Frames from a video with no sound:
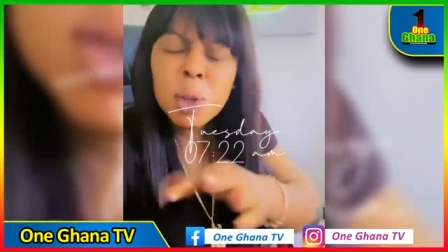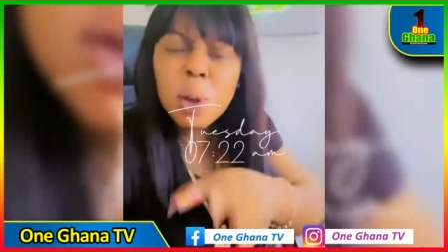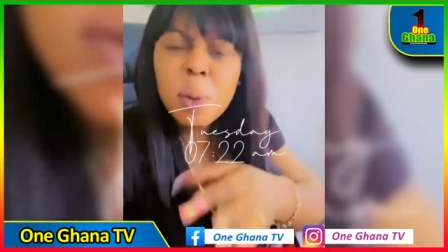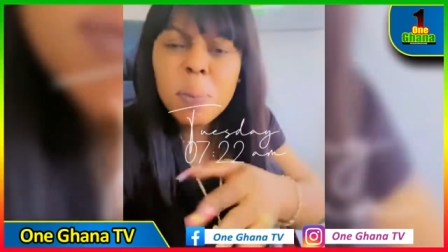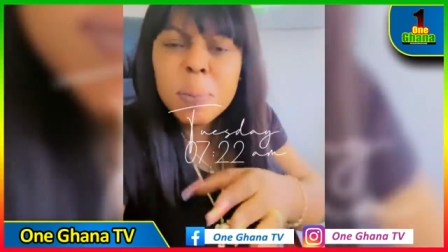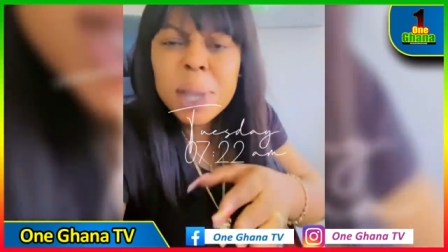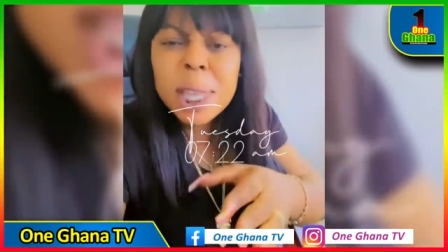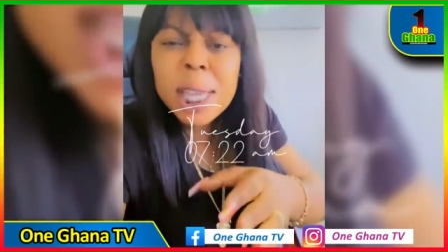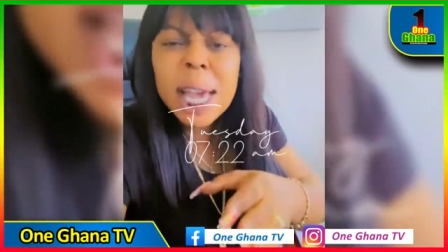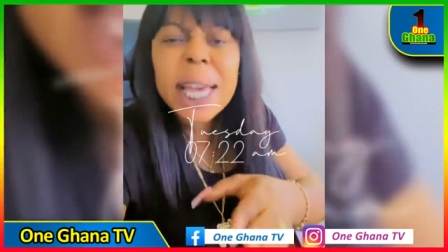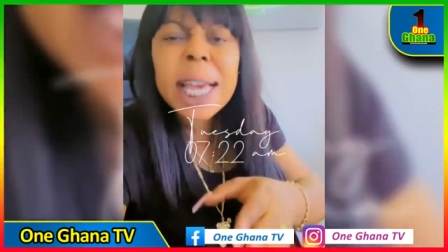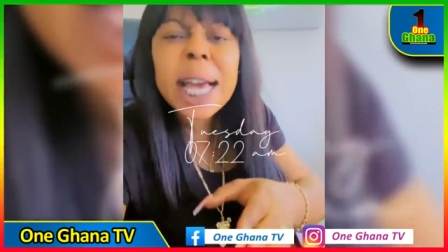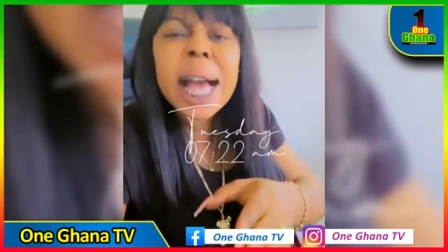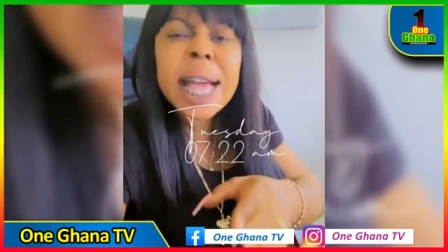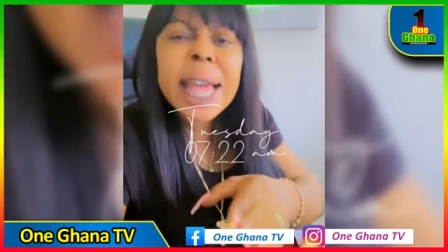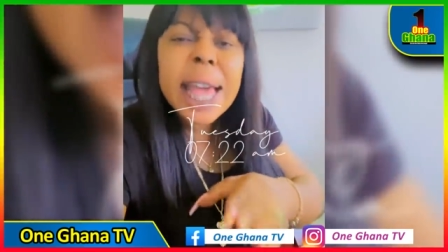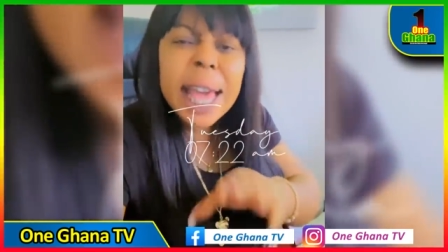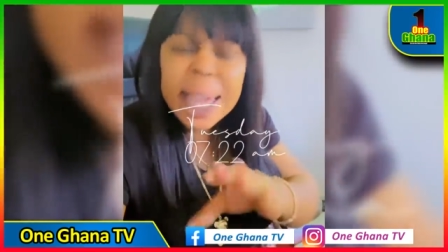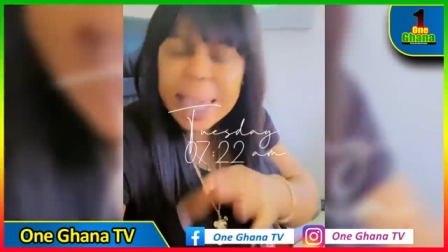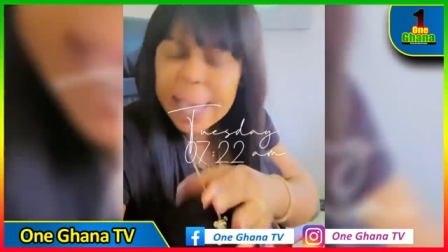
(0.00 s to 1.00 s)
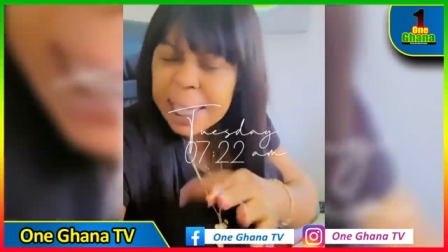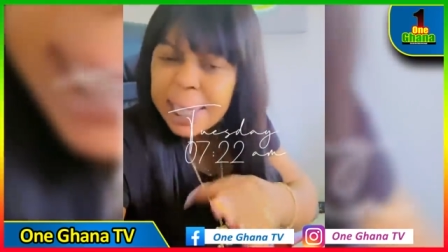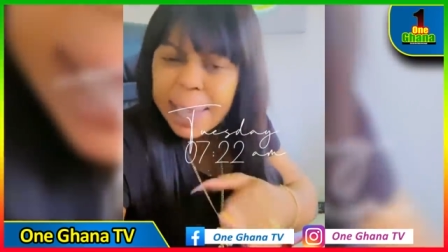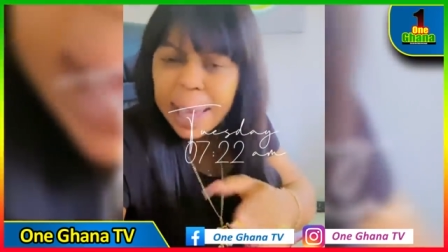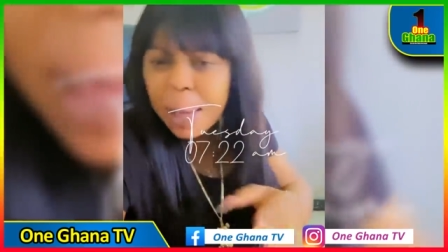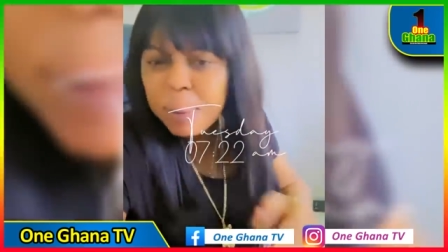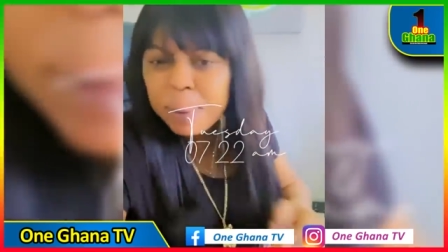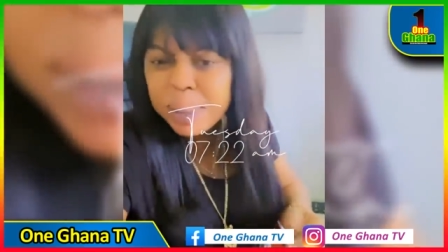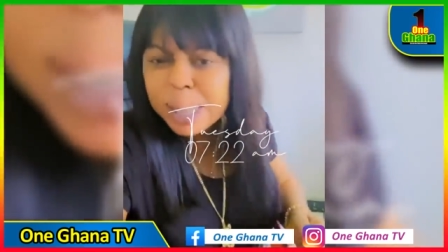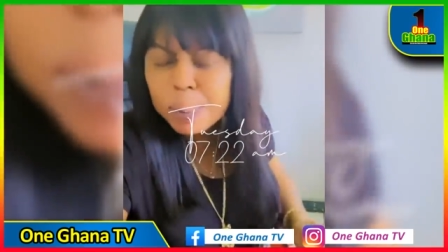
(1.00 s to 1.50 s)
won't be the
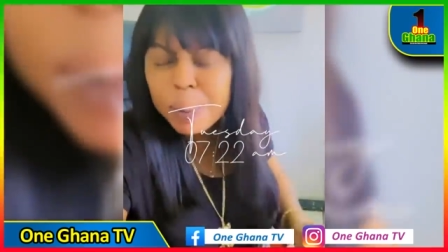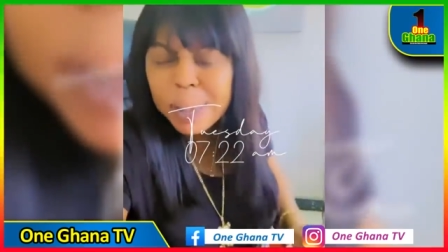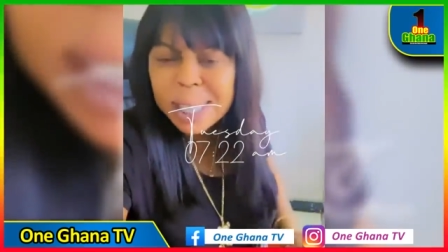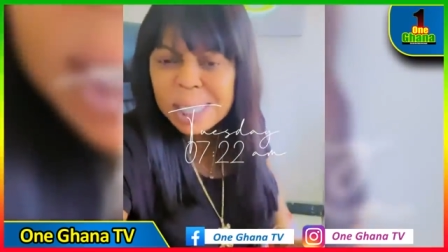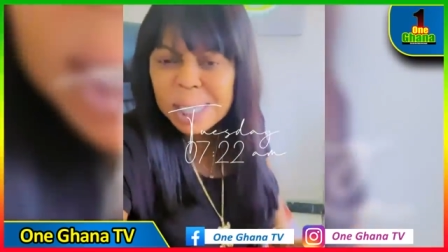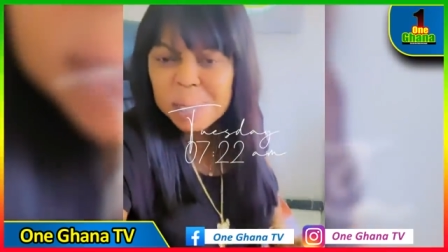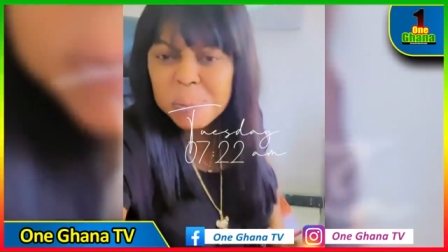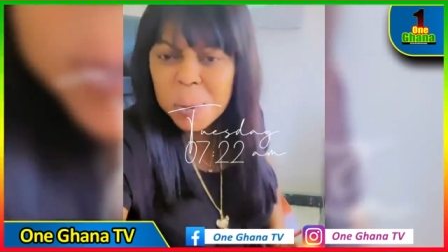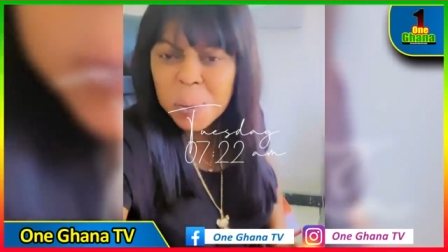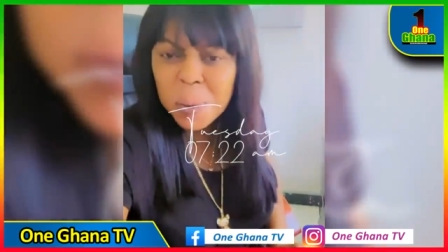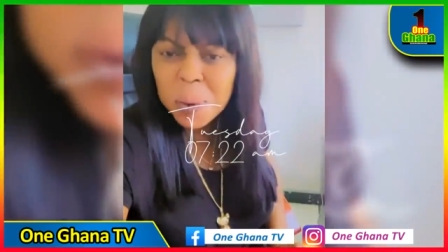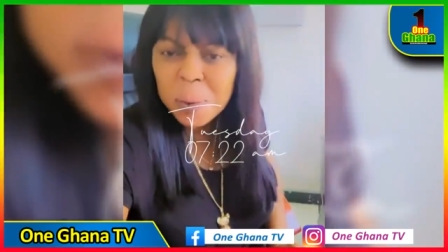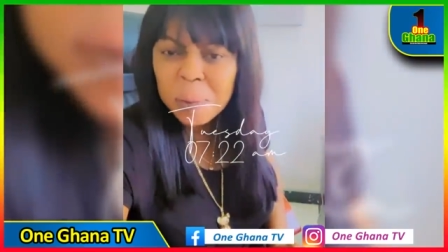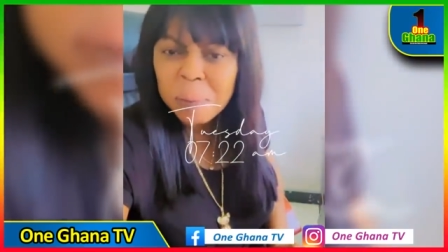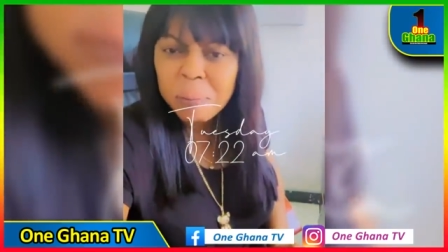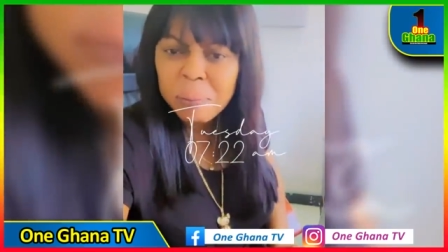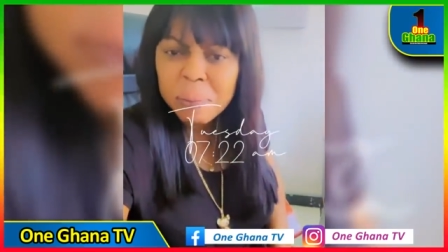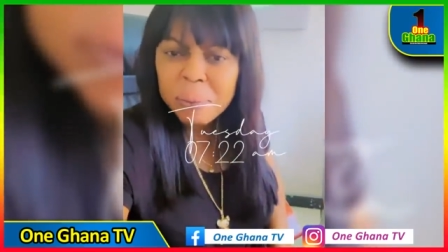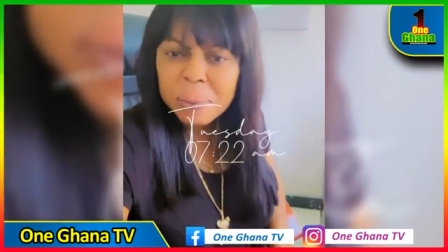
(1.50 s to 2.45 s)
entire respecting him.